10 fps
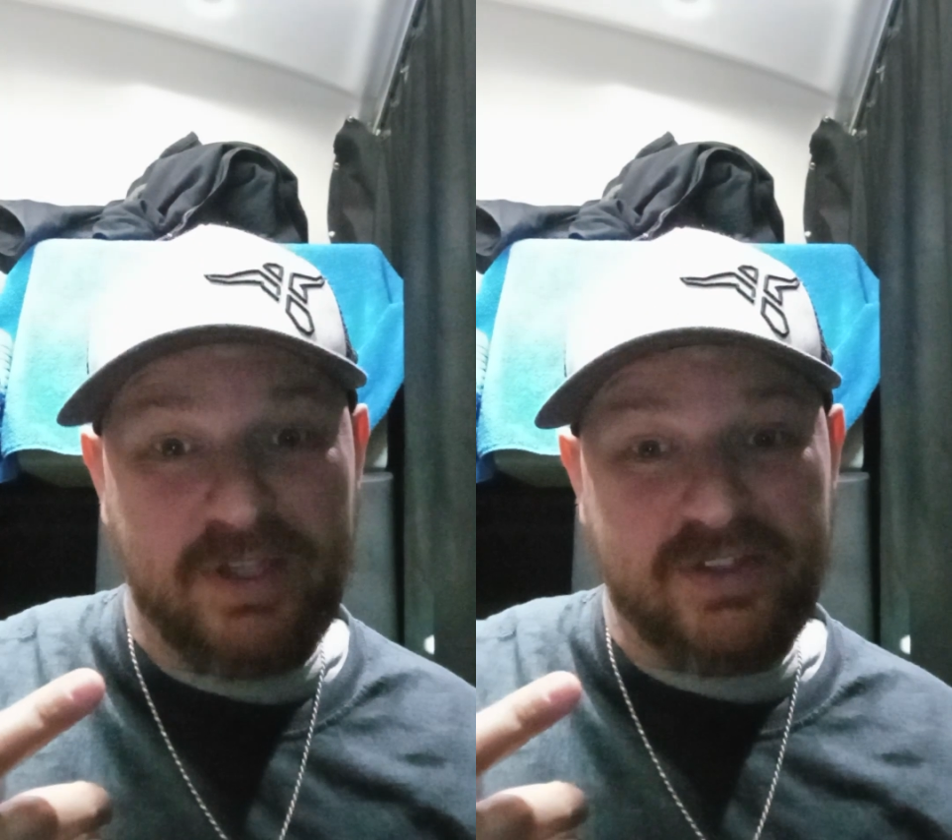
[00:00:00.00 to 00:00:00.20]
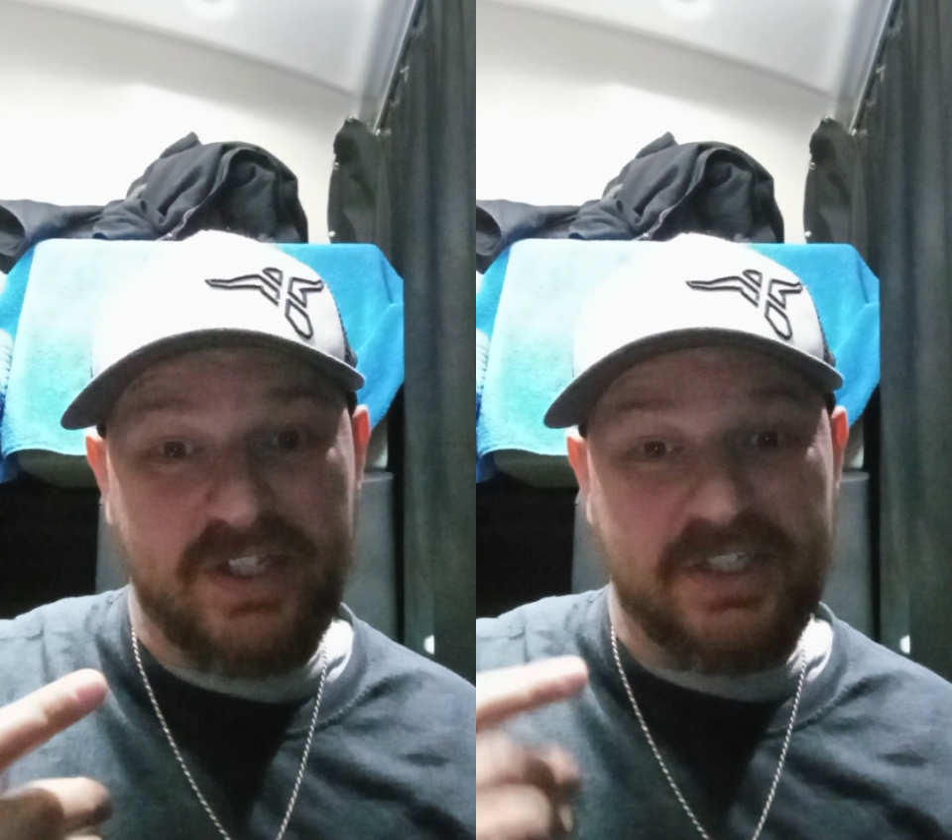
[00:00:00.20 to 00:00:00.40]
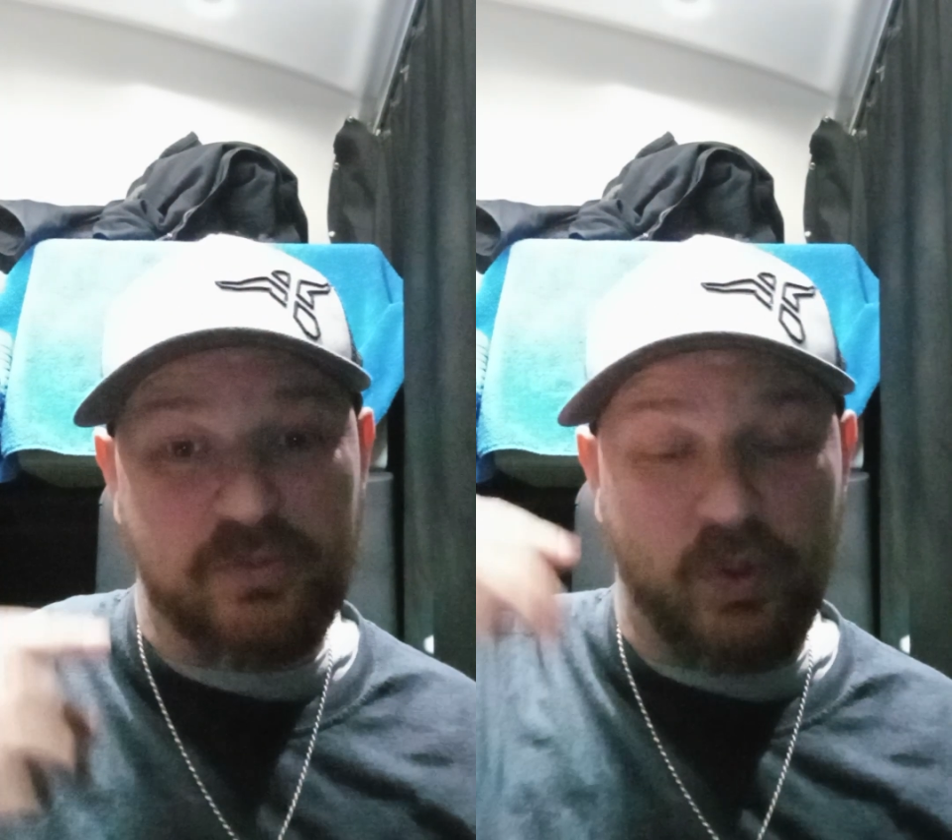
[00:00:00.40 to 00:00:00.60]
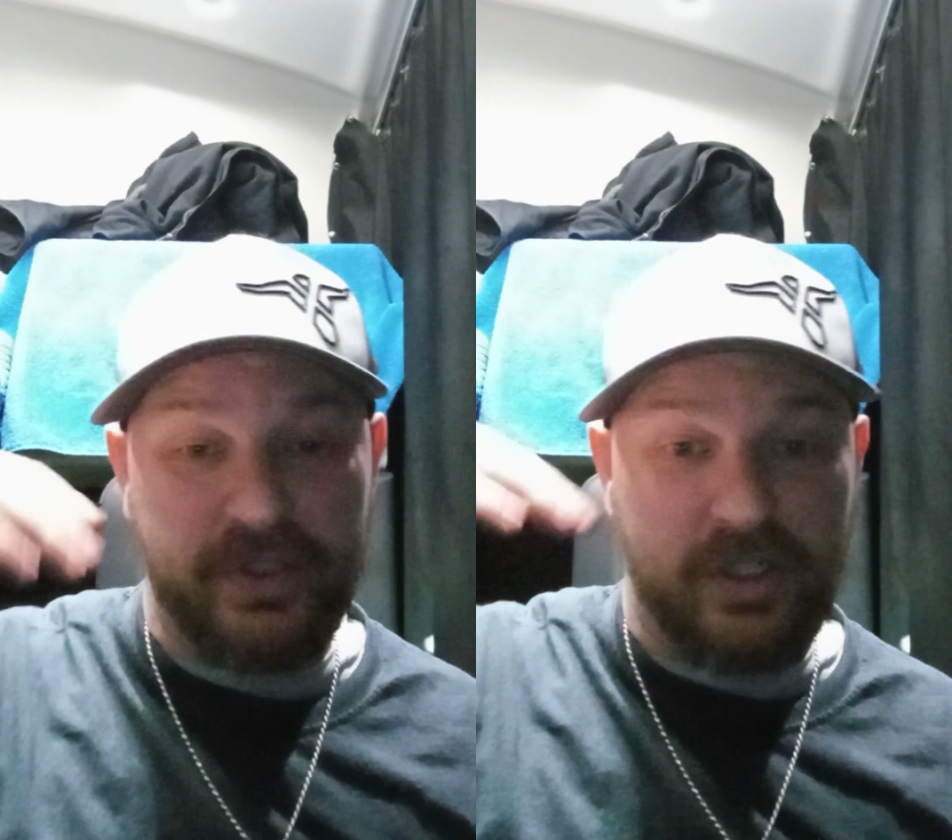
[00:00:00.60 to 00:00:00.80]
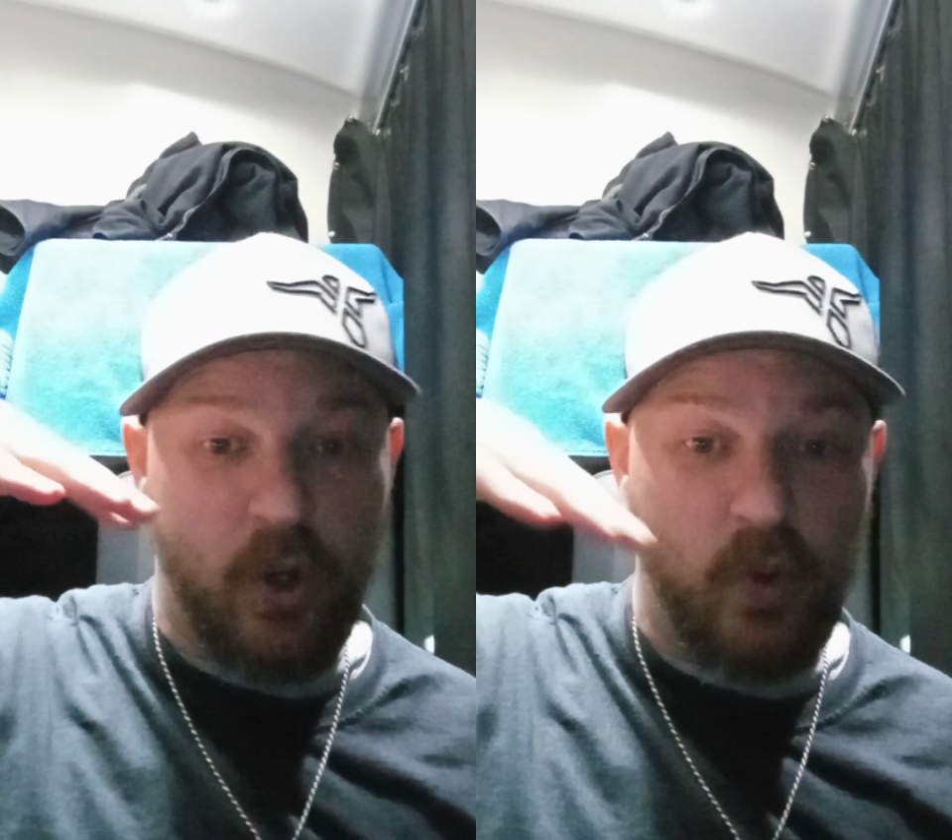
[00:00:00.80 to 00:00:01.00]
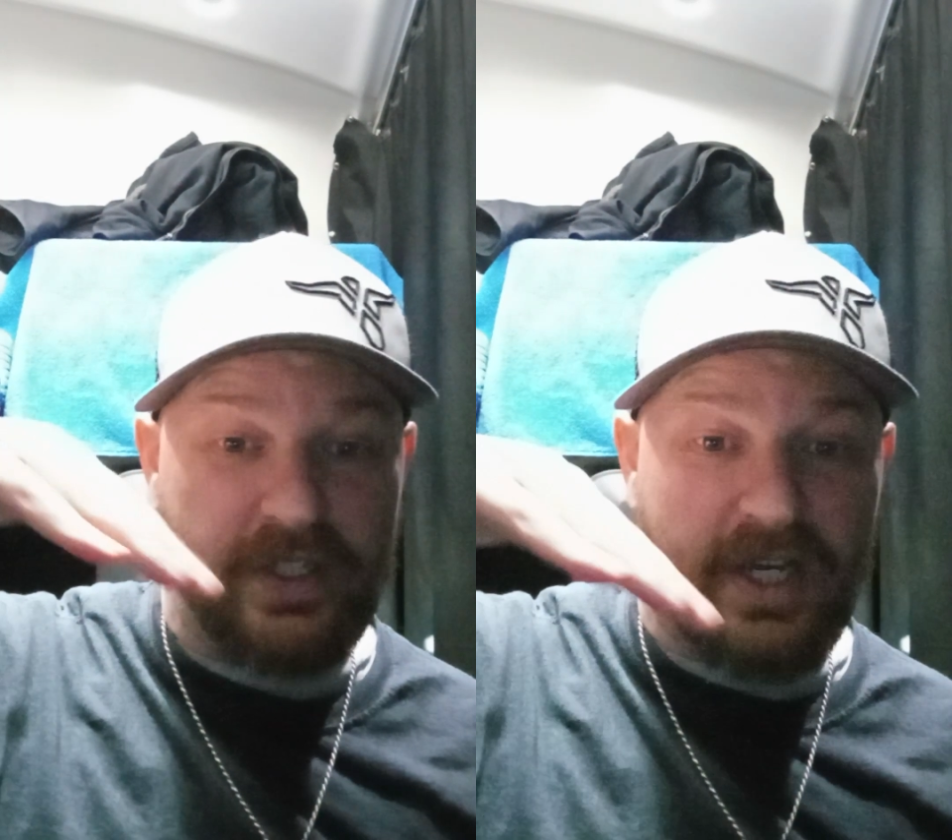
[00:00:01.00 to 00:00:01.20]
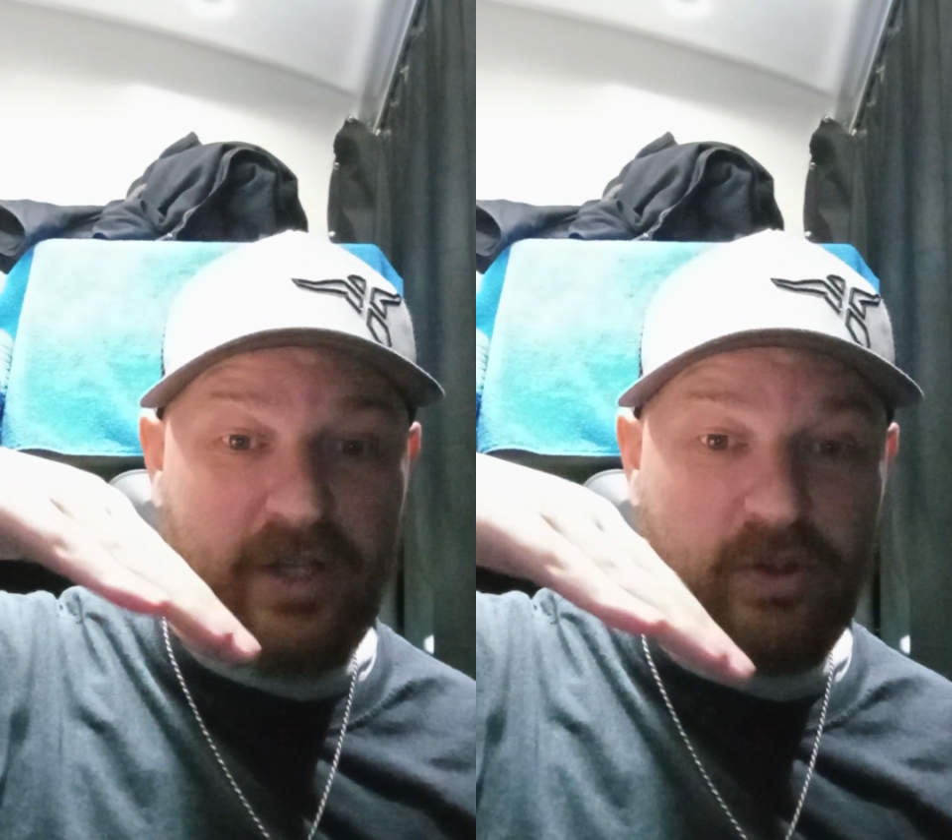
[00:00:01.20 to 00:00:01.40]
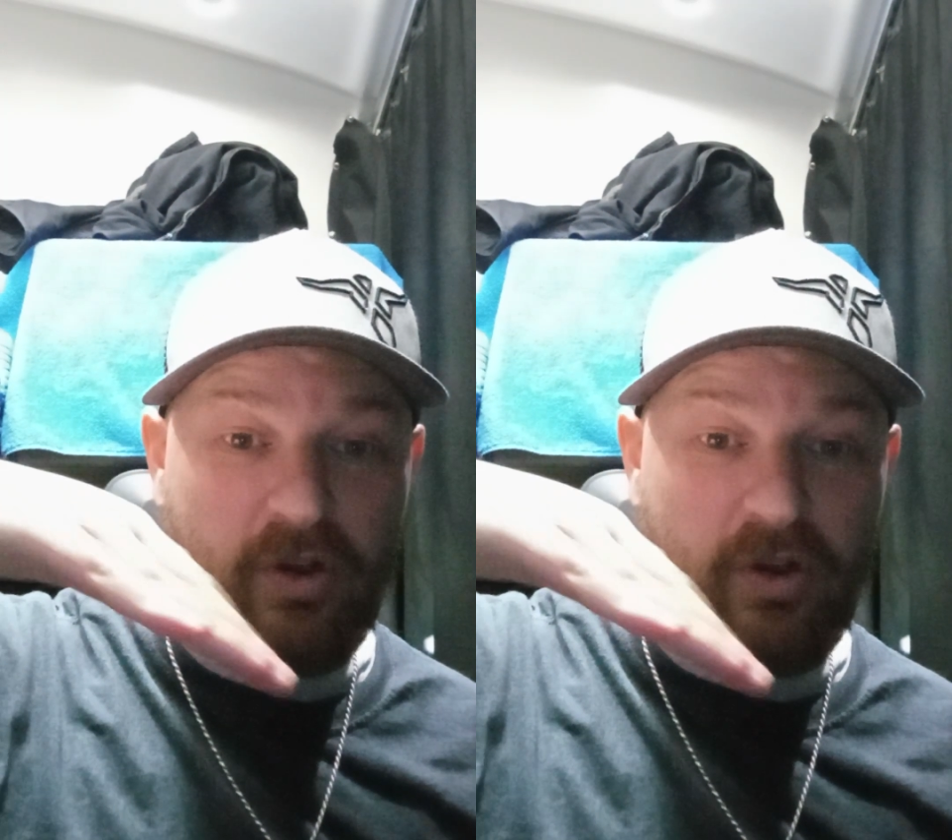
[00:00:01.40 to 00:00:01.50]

I think is when they're going down